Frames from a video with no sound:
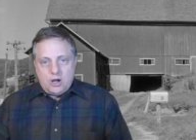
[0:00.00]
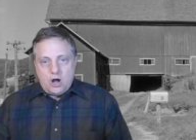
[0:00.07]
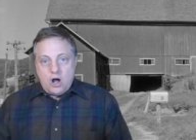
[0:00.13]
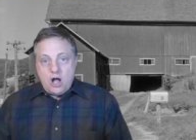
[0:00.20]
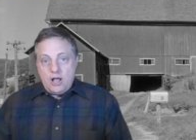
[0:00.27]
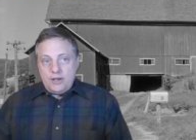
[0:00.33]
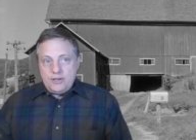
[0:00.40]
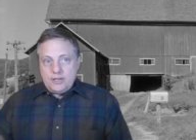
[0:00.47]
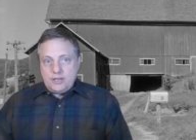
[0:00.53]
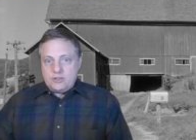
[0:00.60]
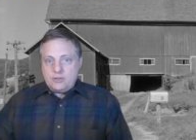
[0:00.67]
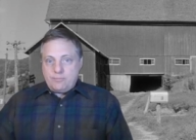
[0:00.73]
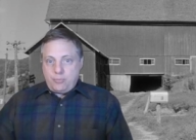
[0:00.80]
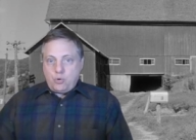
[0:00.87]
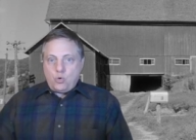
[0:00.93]
on
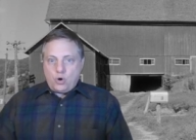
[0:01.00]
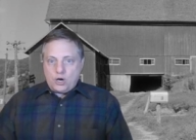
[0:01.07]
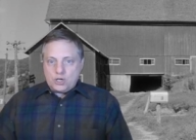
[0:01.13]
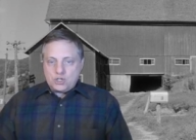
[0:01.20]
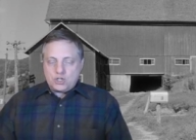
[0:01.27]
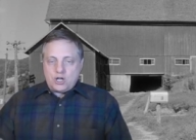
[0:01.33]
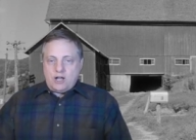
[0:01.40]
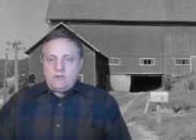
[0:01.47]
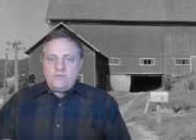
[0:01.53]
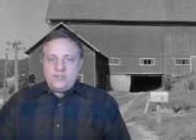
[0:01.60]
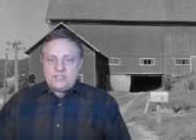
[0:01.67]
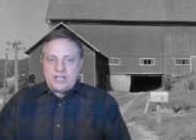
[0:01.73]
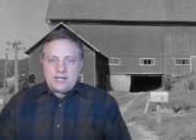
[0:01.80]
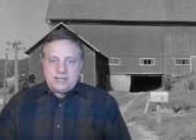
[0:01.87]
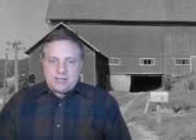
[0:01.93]
the porch of
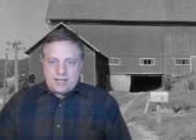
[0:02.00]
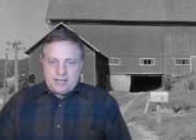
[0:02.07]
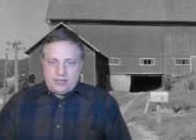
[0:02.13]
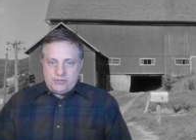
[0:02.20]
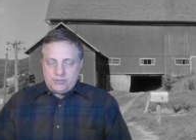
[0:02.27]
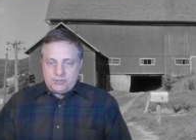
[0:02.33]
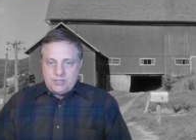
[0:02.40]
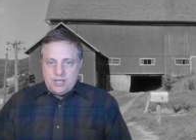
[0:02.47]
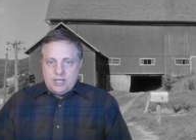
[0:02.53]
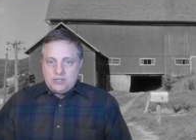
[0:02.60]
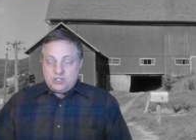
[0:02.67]
the tenant house.